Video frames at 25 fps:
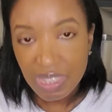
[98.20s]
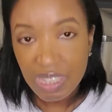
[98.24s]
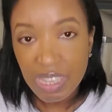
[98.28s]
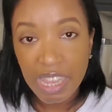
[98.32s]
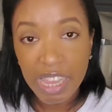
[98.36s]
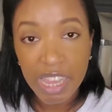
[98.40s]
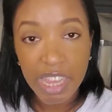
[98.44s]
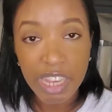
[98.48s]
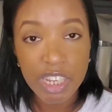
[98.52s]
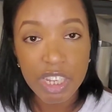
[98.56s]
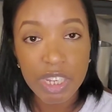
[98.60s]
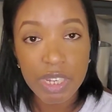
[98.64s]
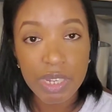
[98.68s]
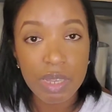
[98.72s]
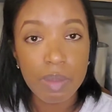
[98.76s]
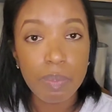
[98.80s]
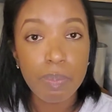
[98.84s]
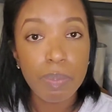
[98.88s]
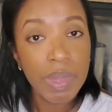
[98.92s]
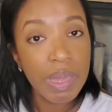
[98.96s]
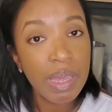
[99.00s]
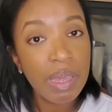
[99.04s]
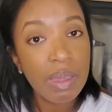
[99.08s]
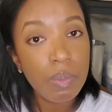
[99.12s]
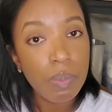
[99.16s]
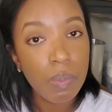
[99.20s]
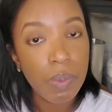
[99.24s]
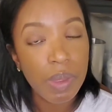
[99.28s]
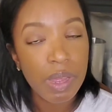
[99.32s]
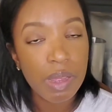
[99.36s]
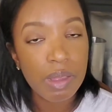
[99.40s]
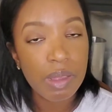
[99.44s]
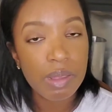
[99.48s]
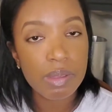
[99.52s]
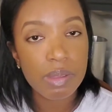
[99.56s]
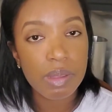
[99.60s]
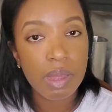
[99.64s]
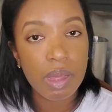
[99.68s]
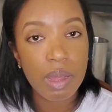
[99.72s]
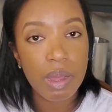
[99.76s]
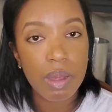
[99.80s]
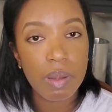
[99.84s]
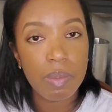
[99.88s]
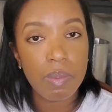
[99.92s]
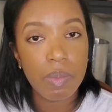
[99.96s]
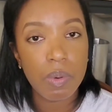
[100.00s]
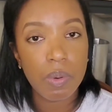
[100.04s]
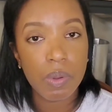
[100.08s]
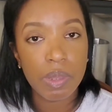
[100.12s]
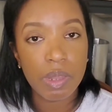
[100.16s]
HDP Wicks,
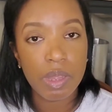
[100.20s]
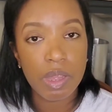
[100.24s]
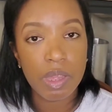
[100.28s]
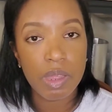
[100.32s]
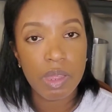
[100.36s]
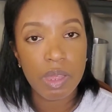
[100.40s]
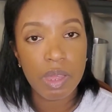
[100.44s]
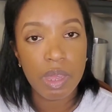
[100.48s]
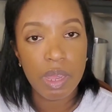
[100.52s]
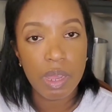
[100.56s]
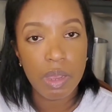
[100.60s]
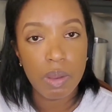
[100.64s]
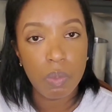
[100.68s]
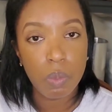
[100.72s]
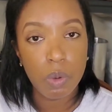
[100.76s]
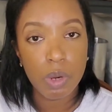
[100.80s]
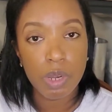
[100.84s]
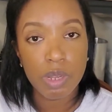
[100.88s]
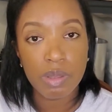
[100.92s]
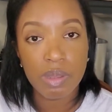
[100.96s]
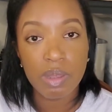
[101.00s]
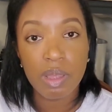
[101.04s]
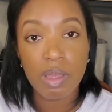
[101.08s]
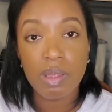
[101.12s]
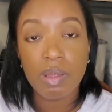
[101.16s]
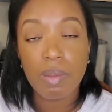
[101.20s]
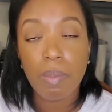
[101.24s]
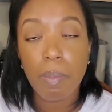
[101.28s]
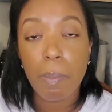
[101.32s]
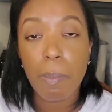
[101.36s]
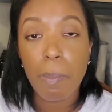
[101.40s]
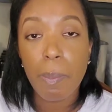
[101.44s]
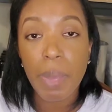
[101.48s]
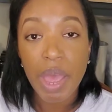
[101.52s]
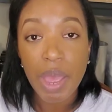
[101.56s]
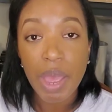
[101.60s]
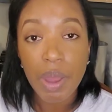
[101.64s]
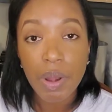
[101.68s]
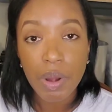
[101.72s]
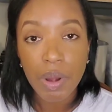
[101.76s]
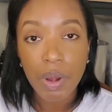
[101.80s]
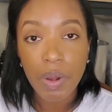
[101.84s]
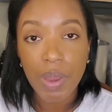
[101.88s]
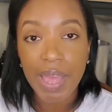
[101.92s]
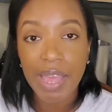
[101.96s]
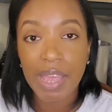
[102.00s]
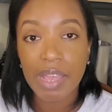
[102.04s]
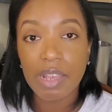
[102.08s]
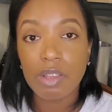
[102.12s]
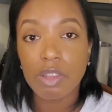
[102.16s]
on the other hand, works better
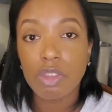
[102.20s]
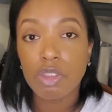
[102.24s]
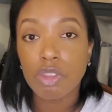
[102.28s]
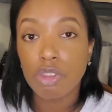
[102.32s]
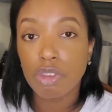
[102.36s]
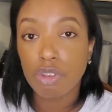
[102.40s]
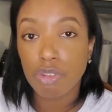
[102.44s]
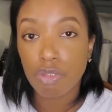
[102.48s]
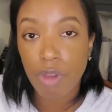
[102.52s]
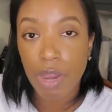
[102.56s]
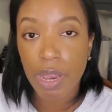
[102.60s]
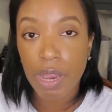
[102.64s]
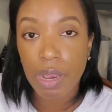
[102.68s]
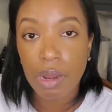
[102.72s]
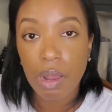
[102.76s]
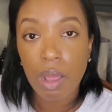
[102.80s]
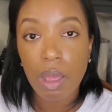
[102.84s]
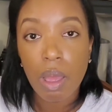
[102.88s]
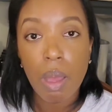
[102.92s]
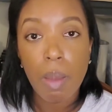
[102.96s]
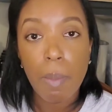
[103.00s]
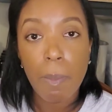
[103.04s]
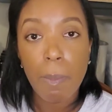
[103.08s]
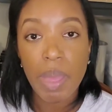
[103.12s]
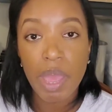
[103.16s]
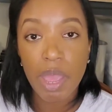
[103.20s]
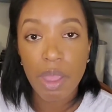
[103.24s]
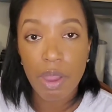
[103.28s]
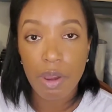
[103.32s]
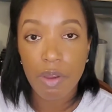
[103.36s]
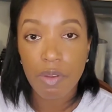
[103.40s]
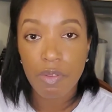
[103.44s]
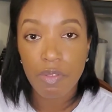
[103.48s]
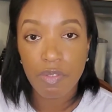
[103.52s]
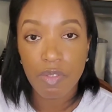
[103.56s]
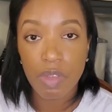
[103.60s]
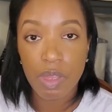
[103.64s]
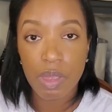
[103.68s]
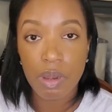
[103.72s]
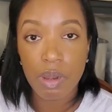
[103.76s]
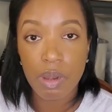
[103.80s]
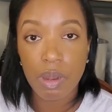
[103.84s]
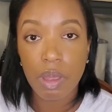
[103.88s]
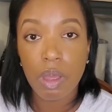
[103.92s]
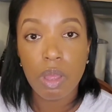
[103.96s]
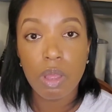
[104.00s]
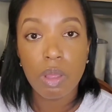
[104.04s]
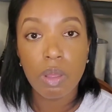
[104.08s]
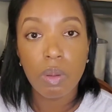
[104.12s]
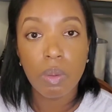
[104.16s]
in straight paraffin
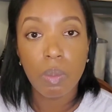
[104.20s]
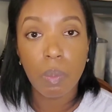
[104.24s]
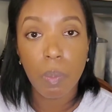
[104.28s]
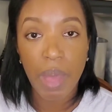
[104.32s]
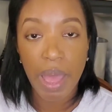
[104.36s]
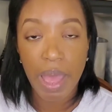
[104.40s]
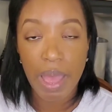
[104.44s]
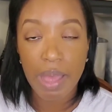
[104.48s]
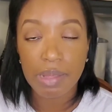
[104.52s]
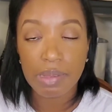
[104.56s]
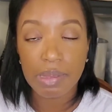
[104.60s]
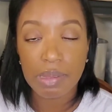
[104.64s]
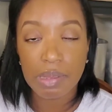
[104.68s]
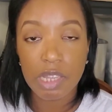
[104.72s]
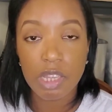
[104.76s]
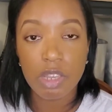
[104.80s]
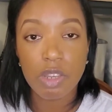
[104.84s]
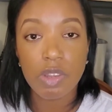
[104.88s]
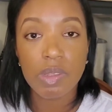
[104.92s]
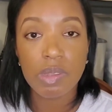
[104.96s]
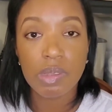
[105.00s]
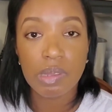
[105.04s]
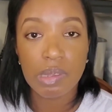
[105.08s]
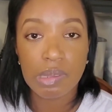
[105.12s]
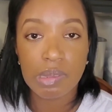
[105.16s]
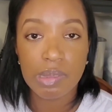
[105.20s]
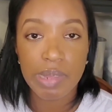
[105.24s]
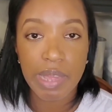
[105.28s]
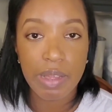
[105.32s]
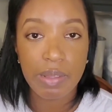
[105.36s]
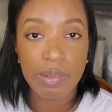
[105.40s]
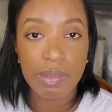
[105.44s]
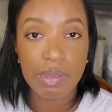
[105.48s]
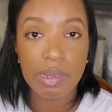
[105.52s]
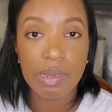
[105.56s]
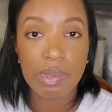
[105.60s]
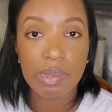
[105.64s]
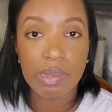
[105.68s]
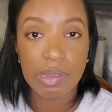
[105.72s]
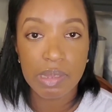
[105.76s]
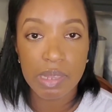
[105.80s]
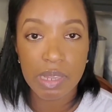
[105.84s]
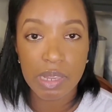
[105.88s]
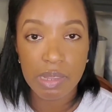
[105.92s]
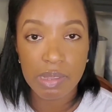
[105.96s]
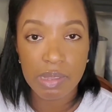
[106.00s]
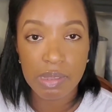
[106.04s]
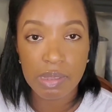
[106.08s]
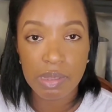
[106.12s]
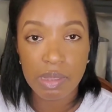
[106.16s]
wax like your
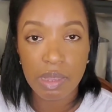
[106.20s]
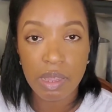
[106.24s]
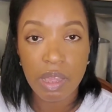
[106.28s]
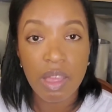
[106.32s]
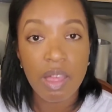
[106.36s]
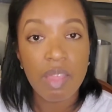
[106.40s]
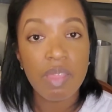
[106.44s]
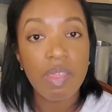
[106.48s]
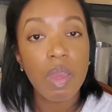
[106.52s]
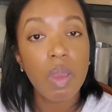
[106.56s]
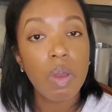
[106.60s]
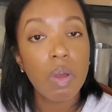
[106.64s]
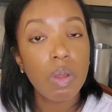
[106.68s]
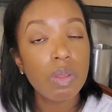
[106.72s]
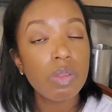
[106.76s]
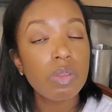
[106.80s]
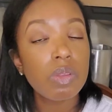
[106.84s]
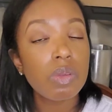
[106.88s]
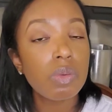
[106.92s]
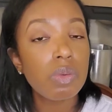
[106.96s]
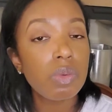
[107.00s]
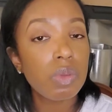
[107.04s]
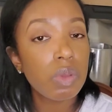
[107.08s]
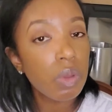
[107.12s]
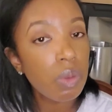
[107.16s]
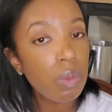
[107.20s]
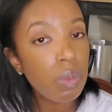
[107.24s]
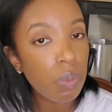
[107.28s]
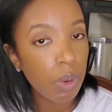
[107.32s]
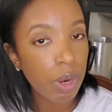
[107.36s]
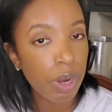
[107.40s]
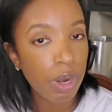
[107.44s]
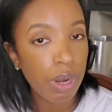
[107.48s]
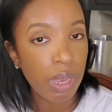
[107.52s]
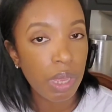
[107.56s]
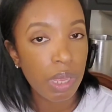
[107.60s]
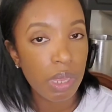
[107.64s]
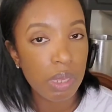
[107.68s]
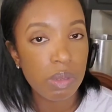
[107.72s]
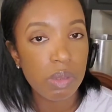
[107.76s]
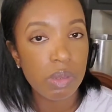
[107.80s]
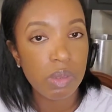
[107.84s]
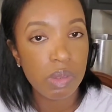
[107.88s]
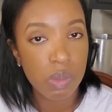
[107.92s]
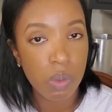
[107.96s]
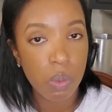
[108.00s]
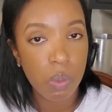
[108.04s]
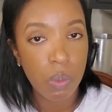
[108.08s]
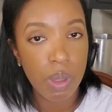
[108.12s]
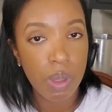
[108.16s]
6006. They also do work in
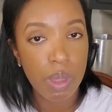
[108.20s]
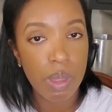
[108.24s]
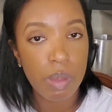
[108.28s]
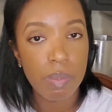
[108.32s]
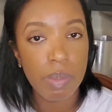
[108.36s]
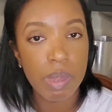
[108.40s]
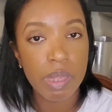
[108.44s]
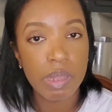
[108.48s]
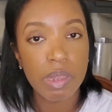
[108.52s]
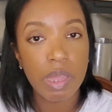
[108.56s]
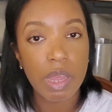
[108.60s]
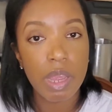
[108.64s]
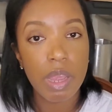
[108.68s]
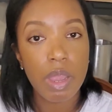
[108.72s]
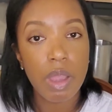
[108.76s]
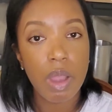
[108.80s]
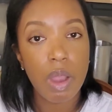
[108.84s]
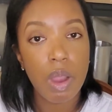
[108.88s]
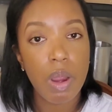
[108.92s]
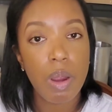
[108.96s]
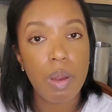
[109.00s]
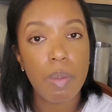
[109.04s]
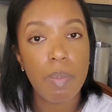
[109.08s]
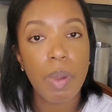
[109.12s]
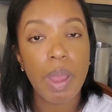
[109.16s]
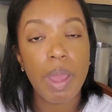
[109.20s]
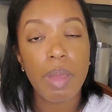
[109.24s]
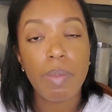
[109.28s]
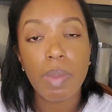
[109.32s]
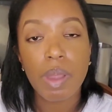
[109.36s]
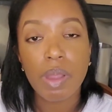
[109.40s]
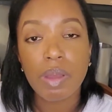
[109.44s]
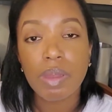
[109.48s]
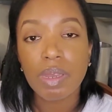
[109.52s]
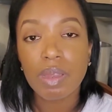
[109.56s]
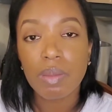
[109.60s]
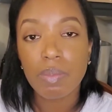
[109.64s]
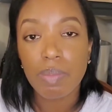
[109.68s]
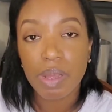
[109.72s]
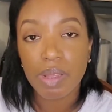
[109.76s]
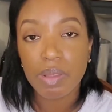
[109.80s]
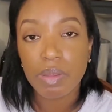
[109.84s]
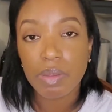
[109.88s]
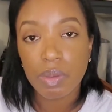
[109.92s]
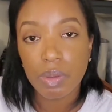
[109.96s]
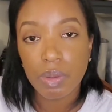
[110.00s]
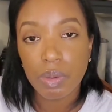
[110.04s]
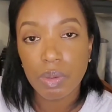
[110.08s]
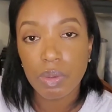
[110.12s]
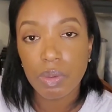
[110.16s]
soy, but they are primarily best
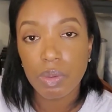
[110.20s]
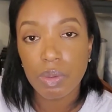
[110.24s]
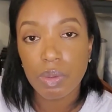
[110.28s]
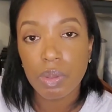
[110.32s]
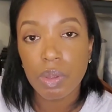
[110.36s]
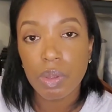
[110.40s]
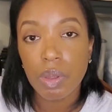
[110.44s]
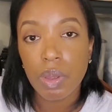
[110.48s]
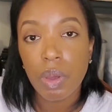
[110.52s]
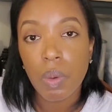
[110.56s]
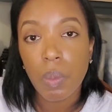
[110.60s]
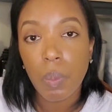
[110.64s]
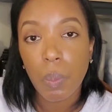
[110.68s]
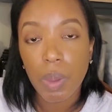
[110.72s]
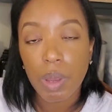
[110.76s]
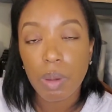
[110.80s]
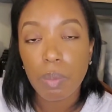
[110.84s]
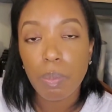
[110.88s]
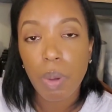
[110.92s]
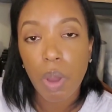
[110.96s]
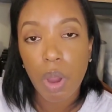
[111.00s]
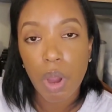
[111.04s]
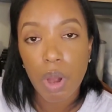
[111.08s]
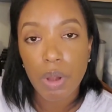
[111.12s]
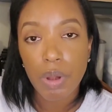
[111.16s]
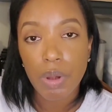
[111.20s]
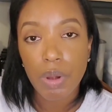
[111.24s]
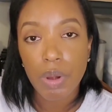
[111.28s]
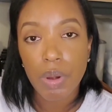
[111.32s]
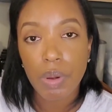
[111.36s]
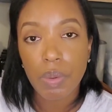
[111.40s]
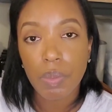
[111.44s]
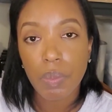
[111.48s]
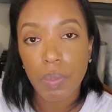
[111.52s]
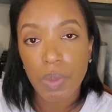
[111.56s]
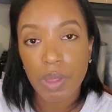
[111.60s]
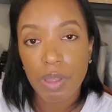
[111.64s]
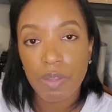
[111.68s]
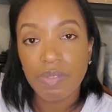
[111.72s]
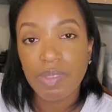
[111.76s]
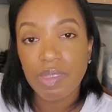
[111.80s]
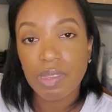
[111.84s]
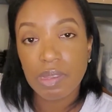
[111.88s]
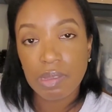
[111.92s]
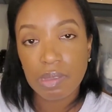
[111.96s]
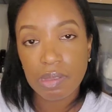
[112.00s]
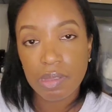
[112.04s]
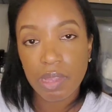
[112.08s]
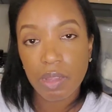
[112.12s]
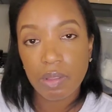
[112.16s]
used when partnered with
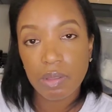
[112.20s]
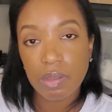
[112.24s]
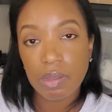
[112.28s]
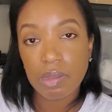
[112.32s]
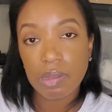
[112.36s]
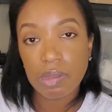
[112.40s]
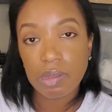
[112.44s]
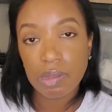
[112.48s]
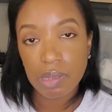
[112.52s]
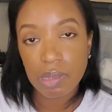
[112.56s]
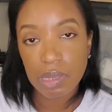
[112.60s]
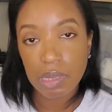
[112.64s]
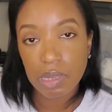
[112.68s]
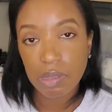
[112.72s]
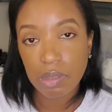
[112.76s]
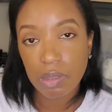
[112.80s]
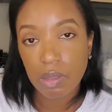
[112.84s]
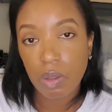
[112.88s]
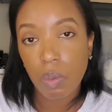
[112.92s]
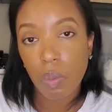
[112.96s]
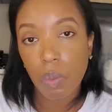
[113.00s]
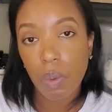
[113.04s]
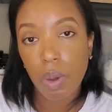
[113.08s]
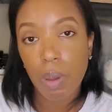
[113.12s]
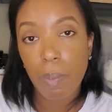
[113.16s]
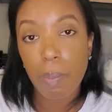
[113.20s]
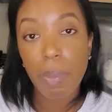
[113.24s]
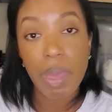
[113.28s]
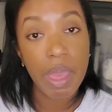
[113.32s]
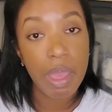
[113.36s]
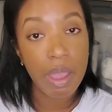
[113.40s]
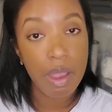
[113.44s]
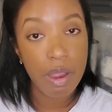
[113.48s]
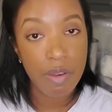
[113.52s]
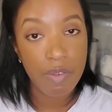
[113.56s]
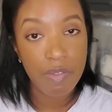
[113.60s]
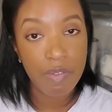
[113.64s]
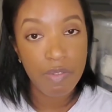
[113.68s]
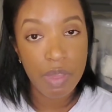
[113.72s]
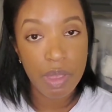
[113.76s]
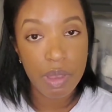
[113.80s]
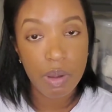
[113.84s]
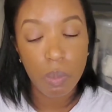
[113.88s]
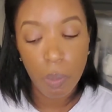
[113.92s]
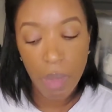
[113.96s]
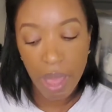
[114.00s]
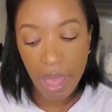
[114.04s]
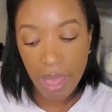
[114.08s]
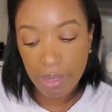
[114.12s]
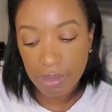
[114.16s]
6006 or paraffin
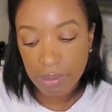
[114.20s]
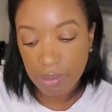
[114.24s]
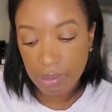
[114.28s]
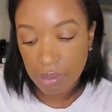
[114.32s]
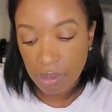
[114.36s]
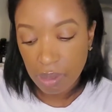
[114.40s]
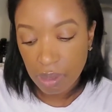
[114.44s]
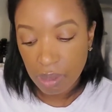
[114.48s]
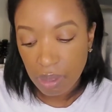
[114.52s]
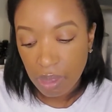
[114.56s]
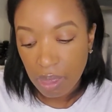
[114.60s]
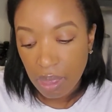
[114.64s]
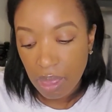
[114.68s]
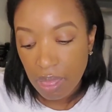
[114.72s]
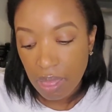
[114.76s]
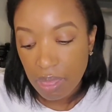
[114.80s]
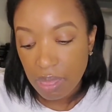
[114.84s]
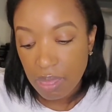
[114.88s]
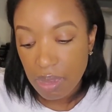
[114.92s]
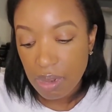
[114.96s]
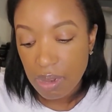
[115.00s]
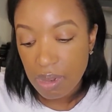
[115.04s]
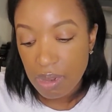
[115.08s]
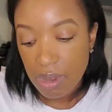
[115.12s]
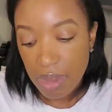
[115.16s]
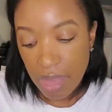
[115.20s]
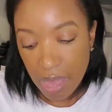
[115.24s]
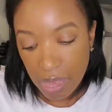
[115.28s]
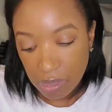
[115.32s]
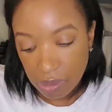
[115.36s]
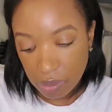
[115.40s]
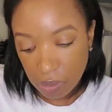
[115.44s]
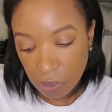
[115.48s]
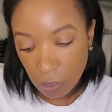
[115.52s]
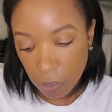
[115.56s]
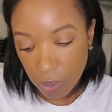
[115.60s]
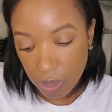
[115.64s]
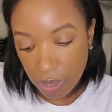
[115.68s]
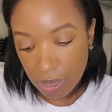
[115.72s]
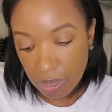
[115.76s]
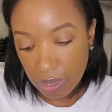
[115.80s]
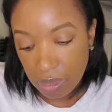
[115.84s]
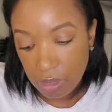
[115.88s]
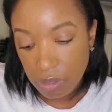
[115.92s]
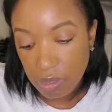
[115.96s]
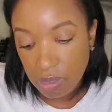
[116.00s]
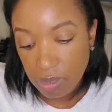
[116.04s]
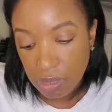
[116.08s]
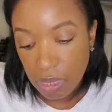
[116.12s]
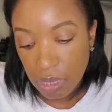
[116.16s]
wax. The next wick is
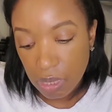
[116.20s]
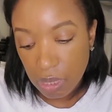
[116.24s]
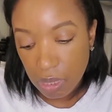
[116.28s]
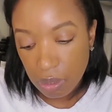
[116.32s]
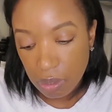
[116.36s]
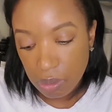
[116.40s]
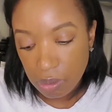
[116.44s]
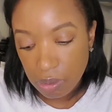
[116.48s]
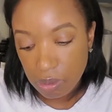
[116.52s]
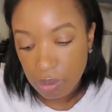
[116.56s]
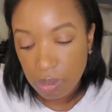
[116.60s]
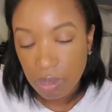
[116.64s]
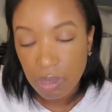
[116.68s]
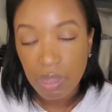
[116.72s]
CDs.